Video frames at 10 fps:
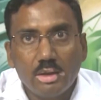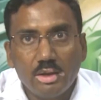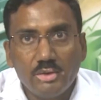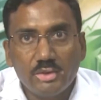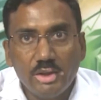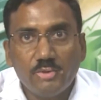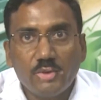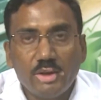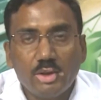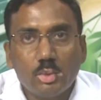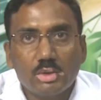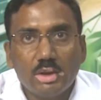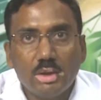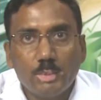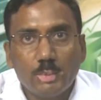easily find out the
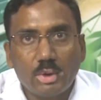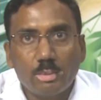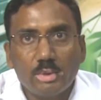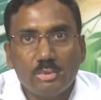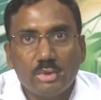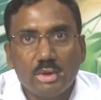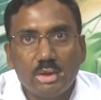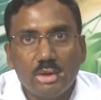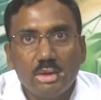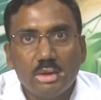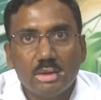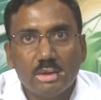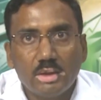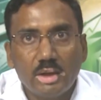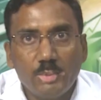problems and
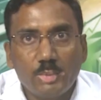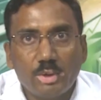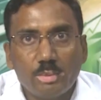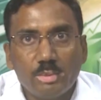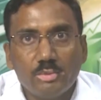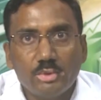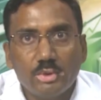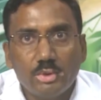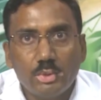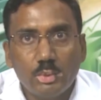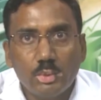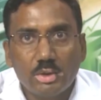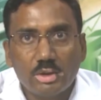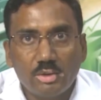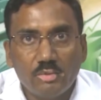that problems to
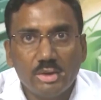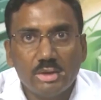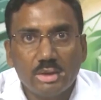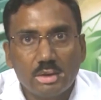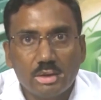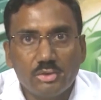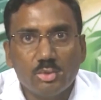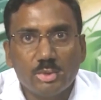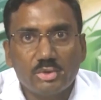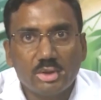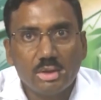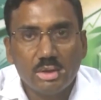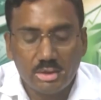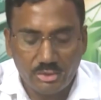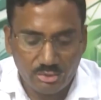convey the consumers or
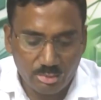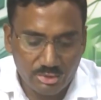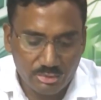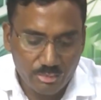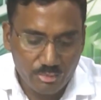customers.